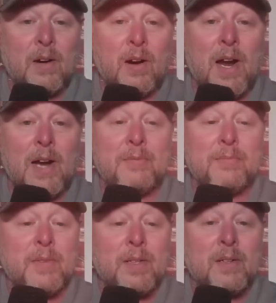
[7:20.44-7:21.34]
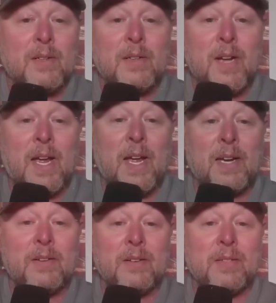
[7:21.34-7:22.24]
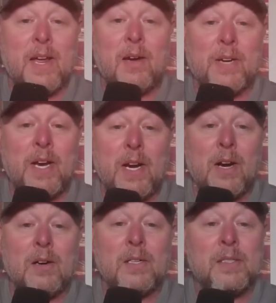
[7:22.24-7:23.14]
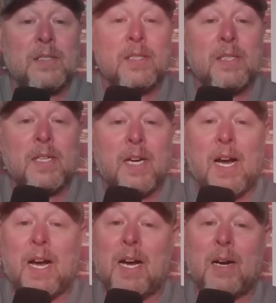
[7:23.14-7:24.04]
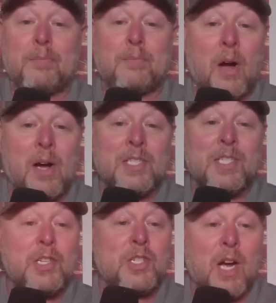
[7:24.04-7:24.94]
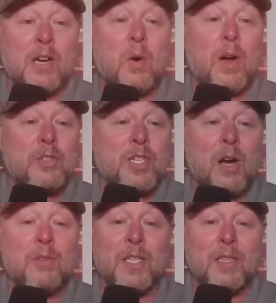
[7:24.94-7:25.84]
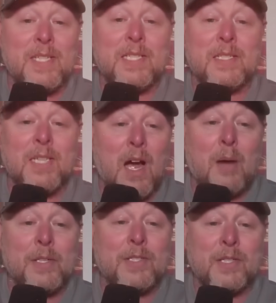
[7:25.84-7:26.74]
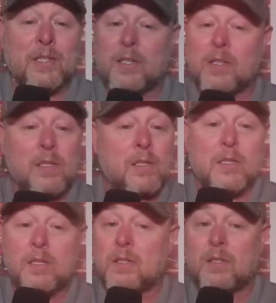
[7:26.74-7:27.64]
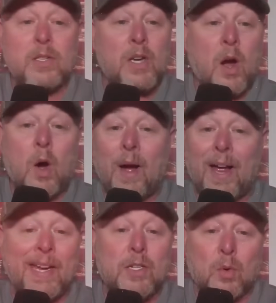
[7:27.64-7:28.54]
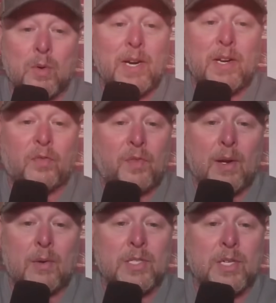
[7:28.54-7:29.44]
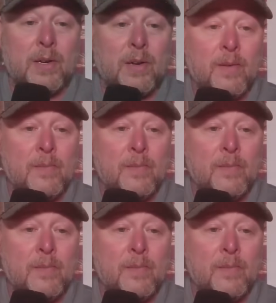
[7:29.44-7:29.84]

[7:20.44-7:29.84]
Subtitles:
All right. And down here, Boston, Jonquel Jones, Alyssa Thomas. No Angel Reese, folks.